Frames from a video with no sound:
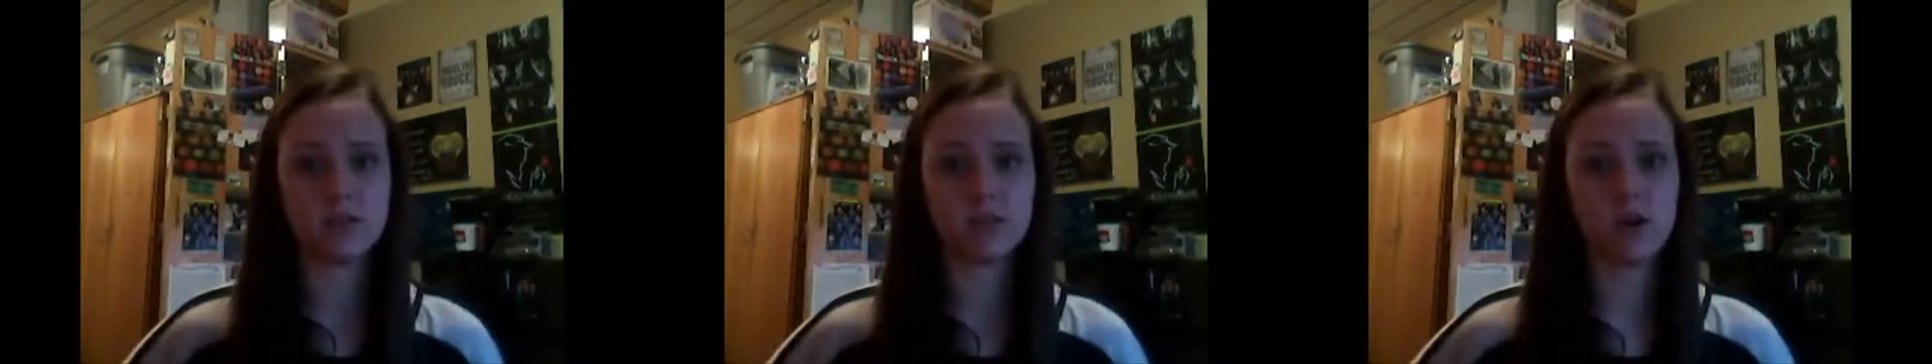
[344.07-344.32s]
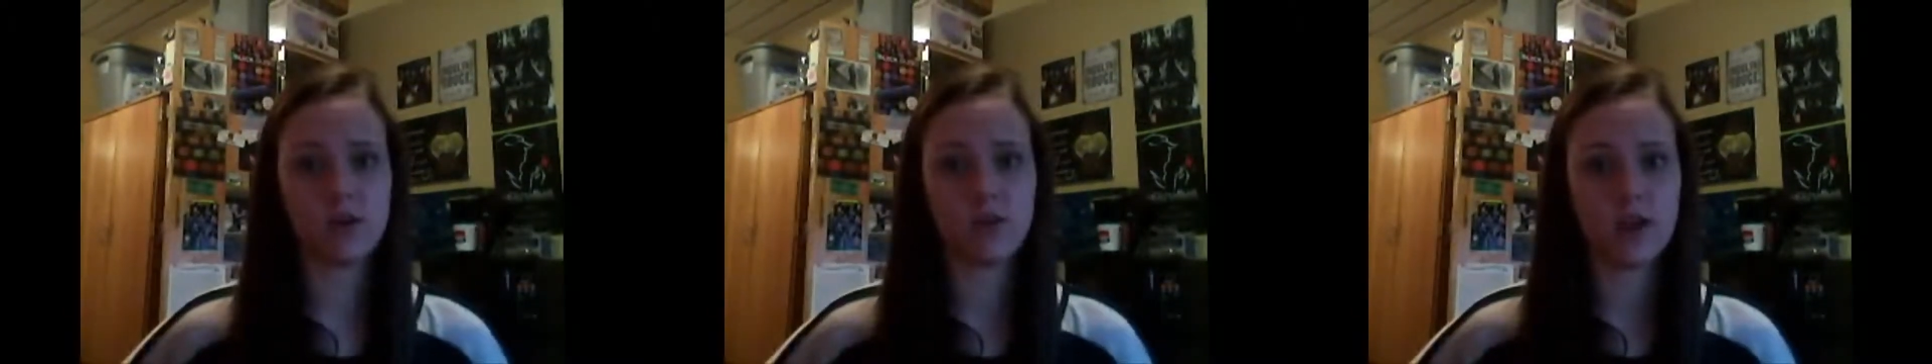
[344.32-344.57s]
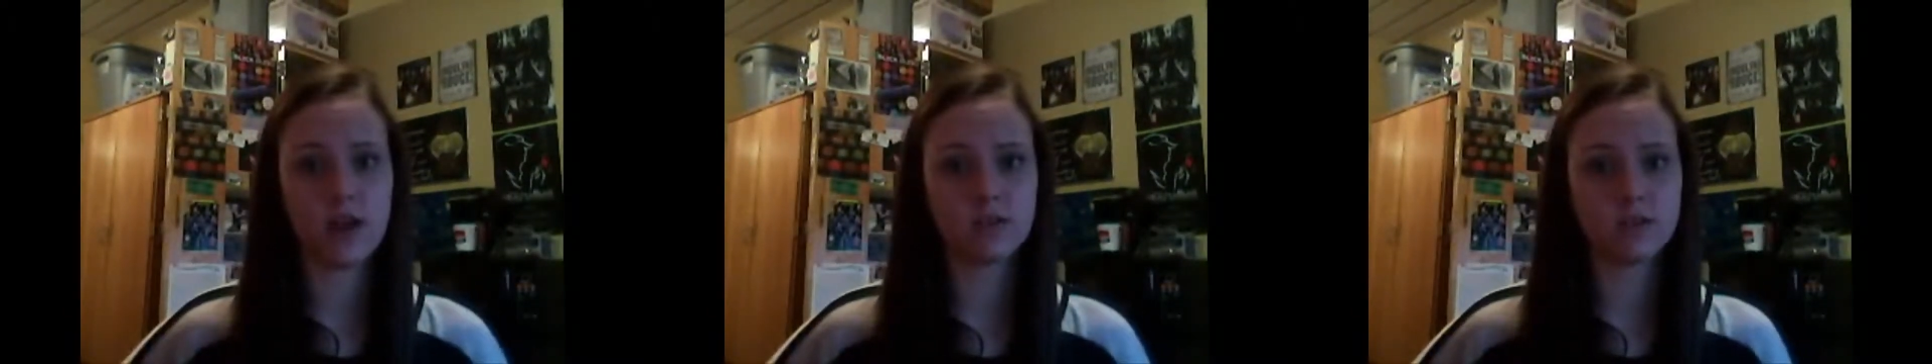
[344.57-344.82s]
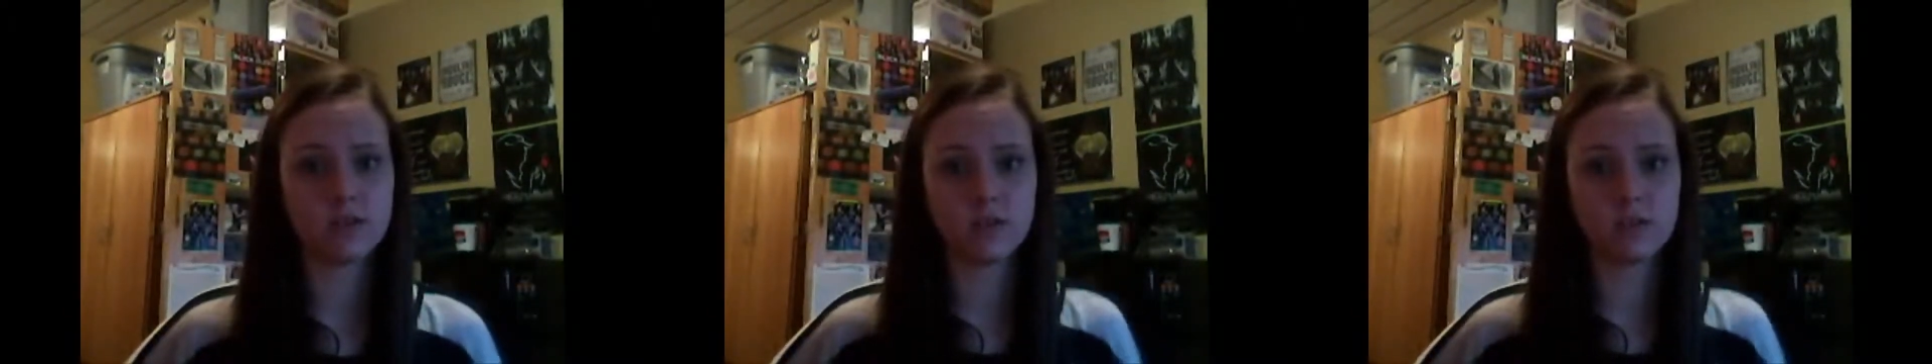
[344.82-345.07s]
and go
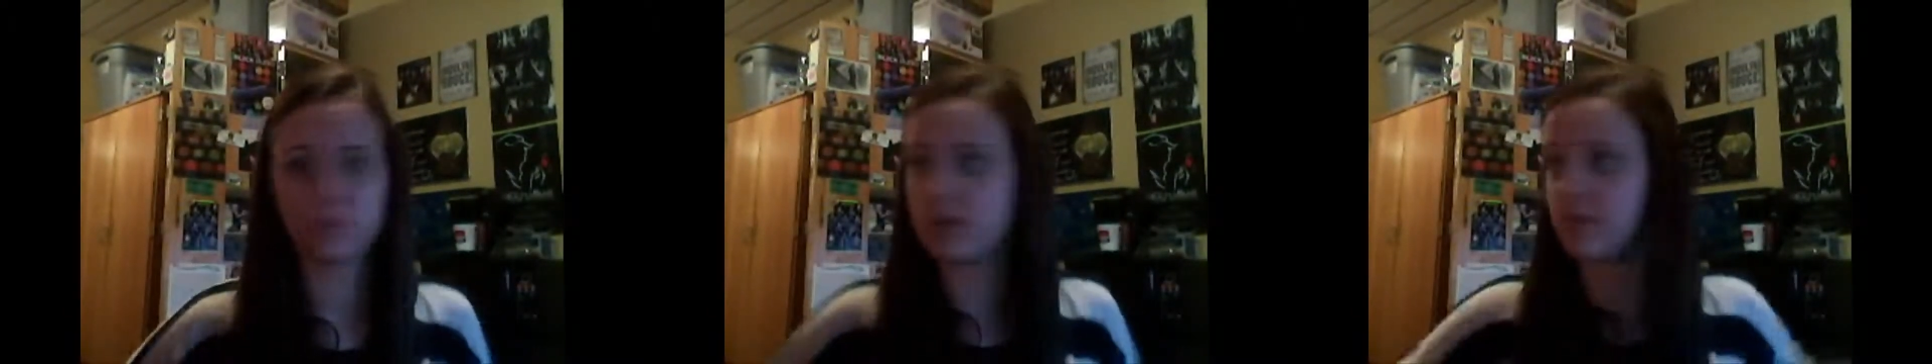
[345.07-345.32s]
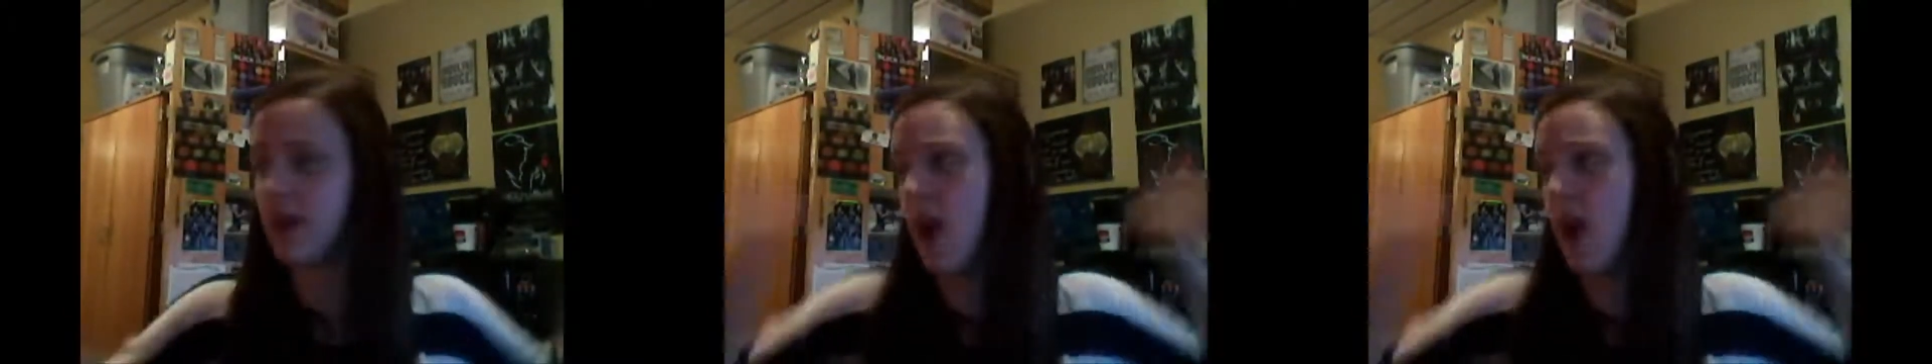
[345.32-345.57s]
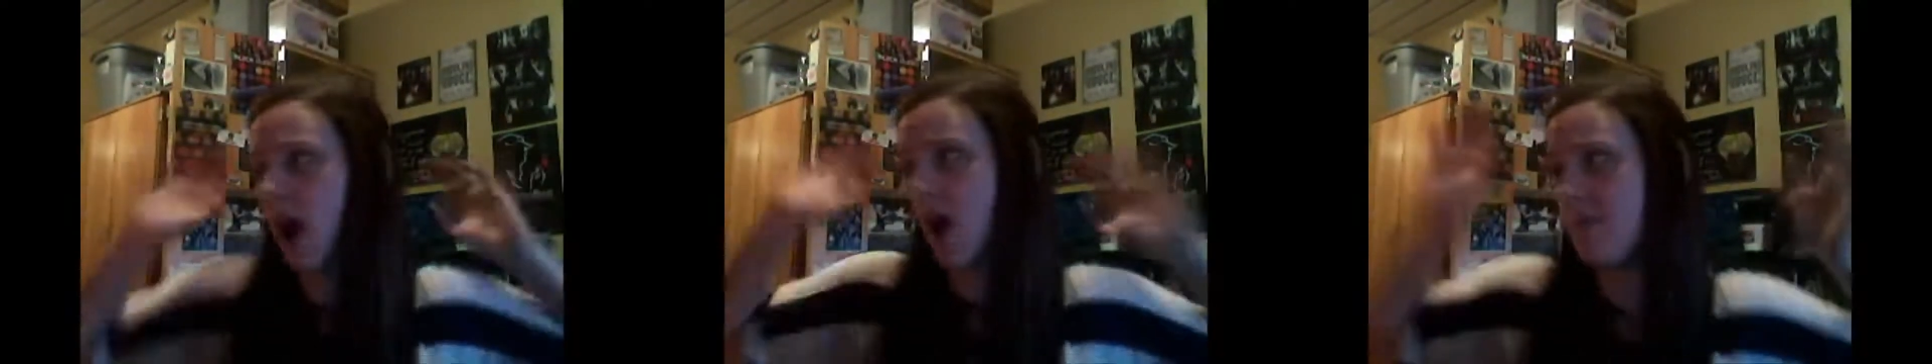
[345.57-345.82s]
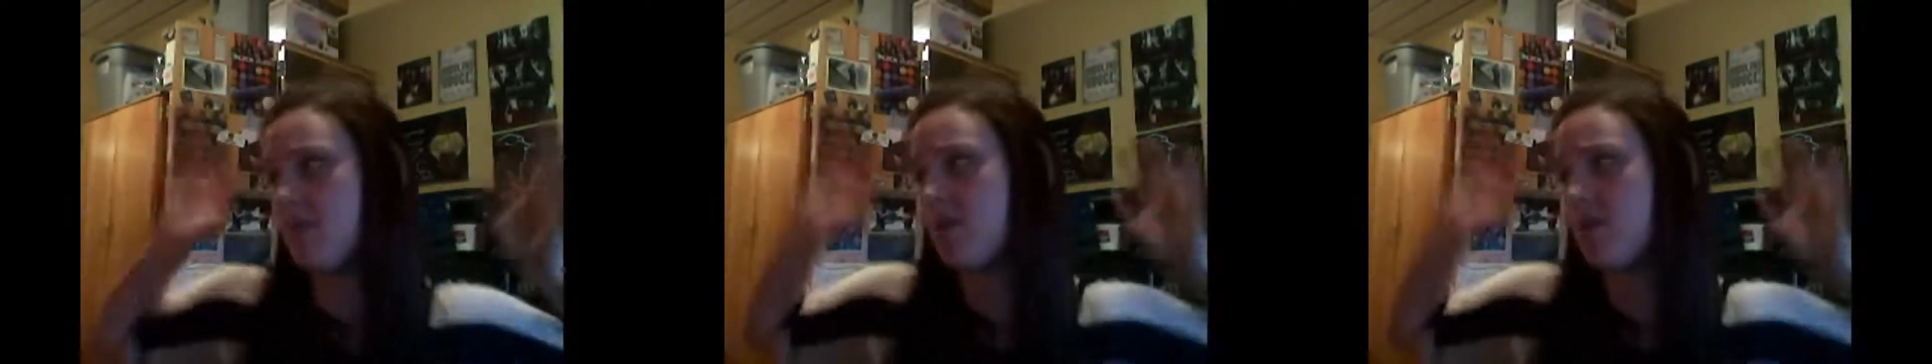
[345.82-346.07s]
around screaming,
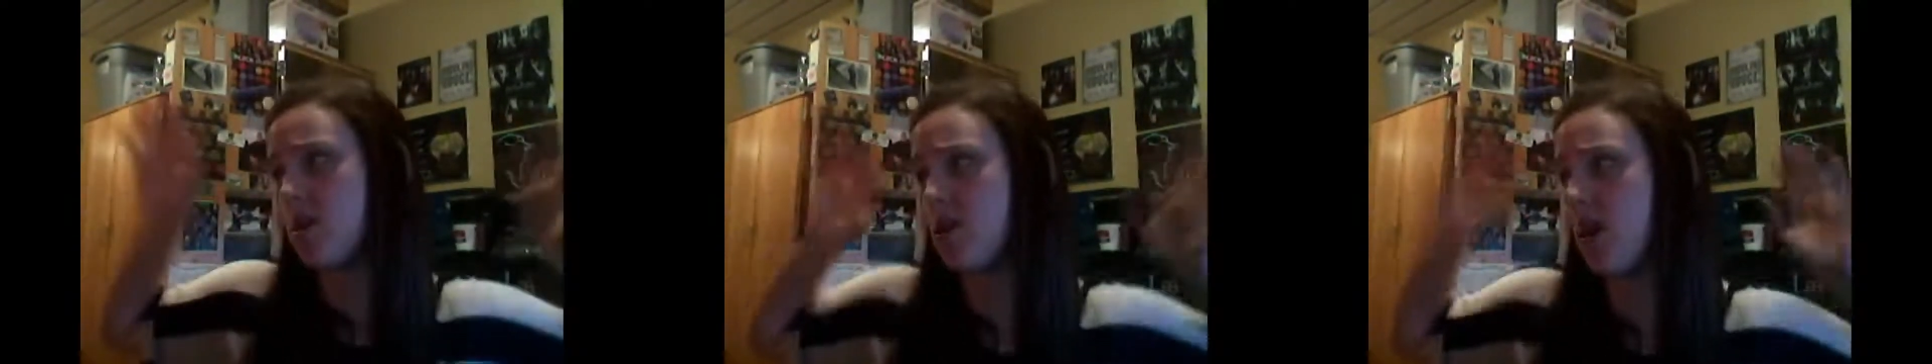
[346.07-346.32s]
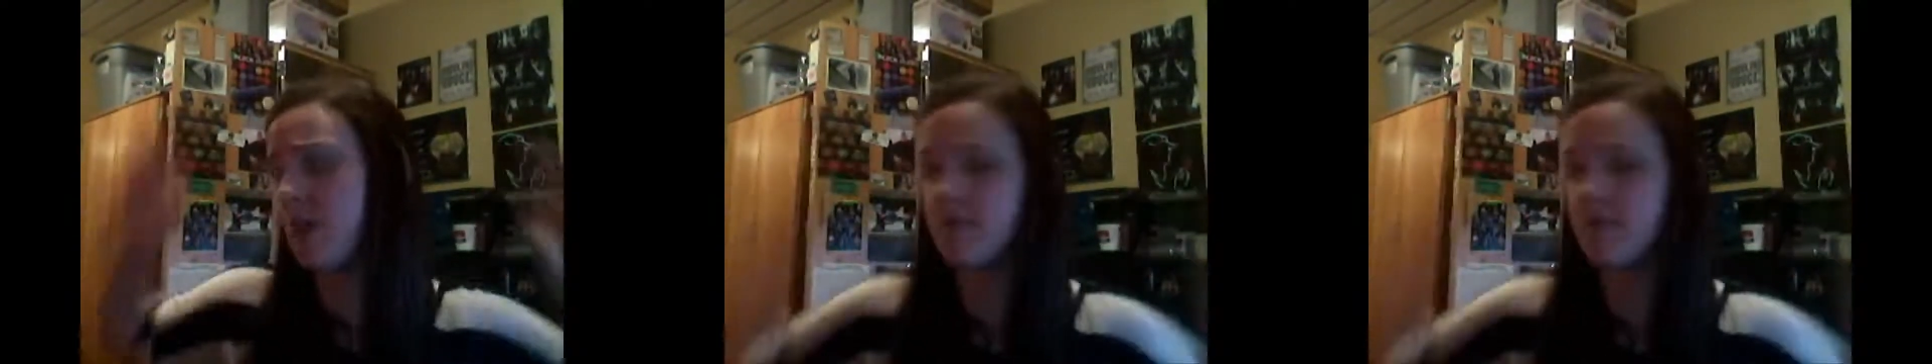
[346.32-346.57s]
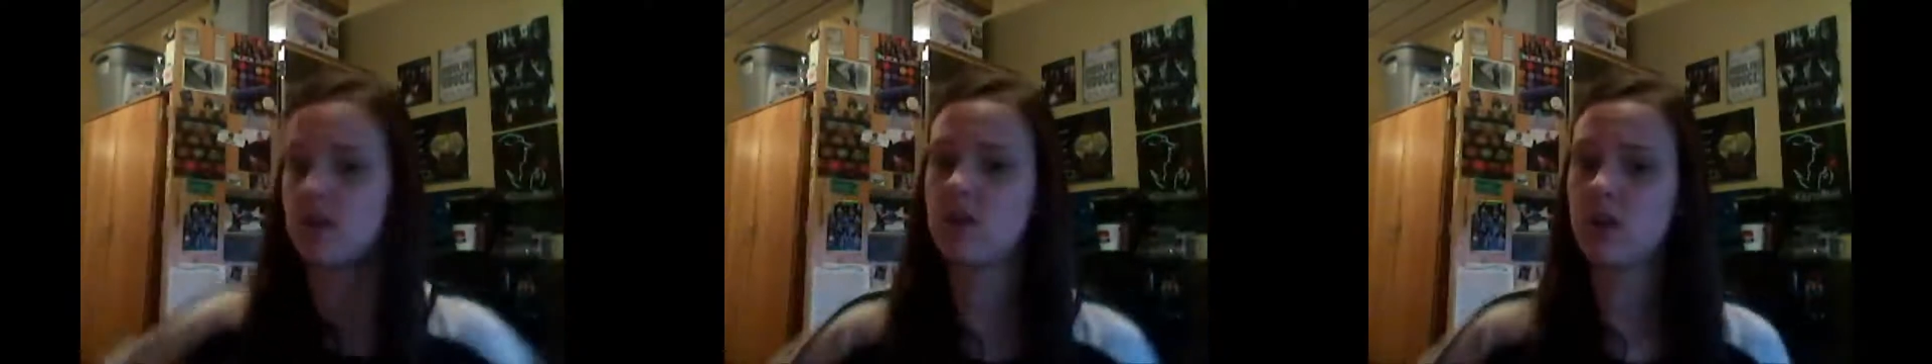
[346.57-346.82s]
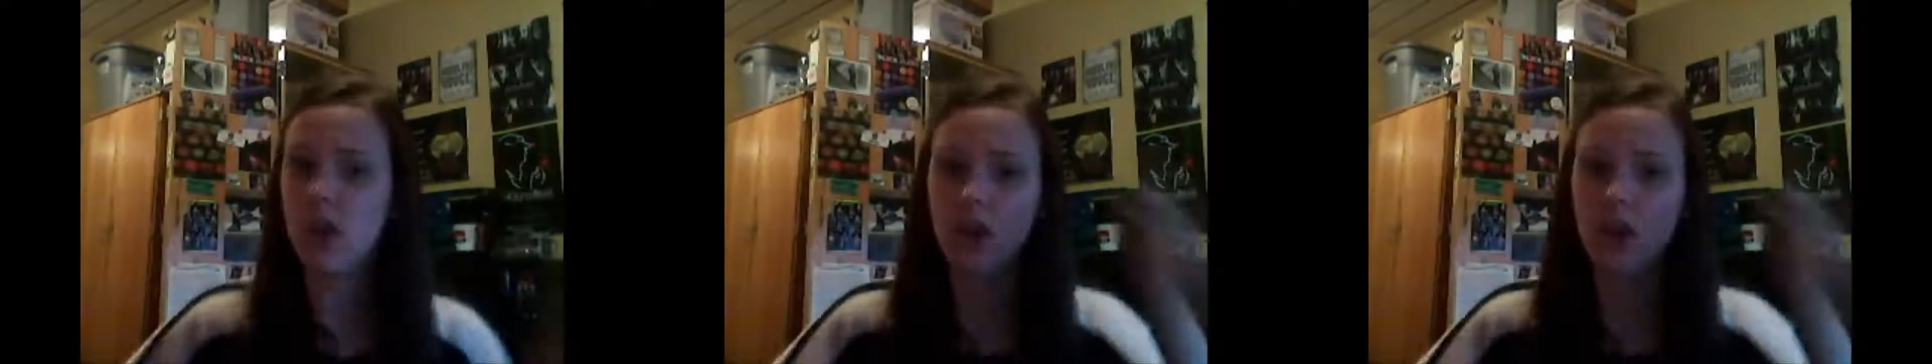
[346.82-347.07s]
I'm a nerd, I'm a nerd.